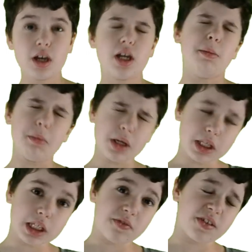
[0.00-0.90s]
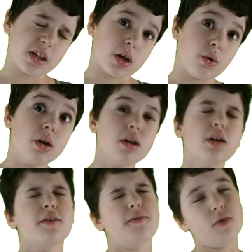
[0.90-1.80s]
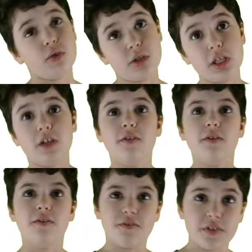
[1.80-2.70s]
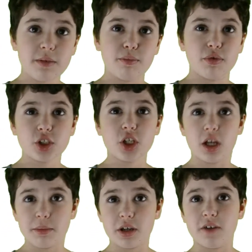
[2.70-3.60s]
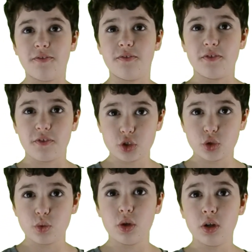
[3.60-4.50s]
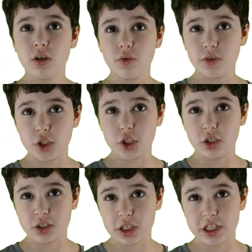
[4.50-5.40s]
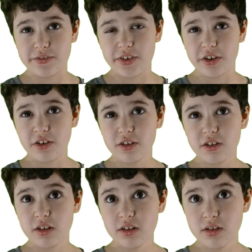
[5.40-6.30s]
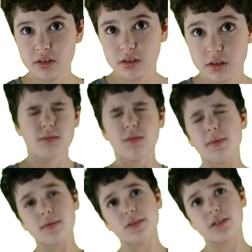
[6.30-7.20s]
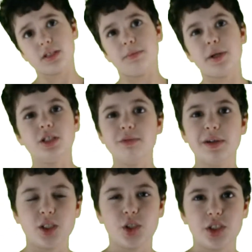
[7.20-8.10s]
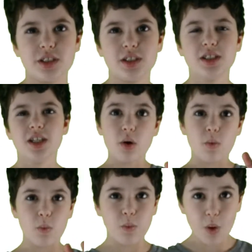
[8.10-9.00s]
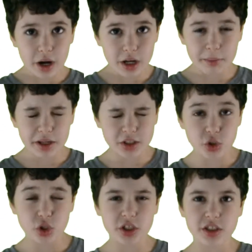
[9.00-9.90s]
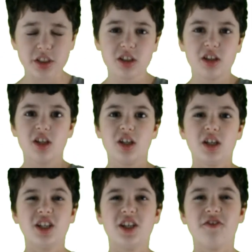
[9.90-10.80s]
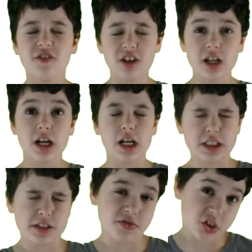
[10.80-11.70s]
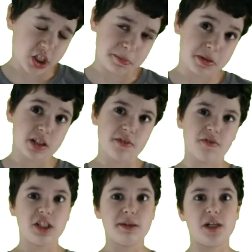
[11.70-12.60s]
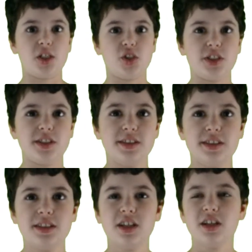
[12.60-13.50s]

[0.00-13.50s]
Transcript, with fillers: And I'm making this video for the British Columbia Virtual Regional Science Fair. My project is about dimensions. What a dimension is, different kinds of shapes in different dimensions,